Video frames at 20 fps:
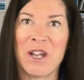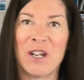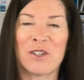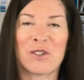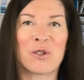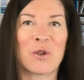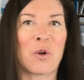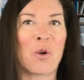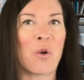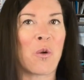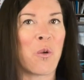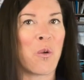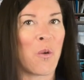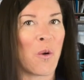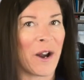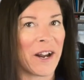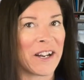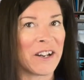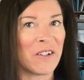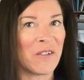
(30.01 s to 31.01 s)
So
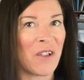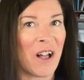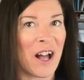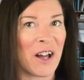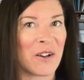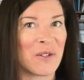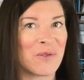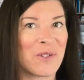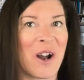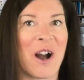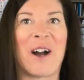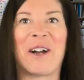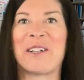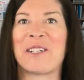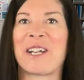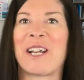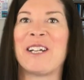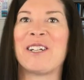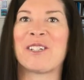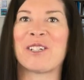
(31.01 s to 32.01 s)
quite a lot of
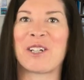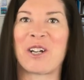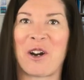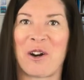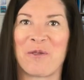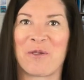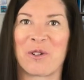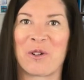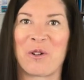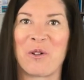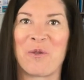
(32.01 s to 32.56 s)
content to cover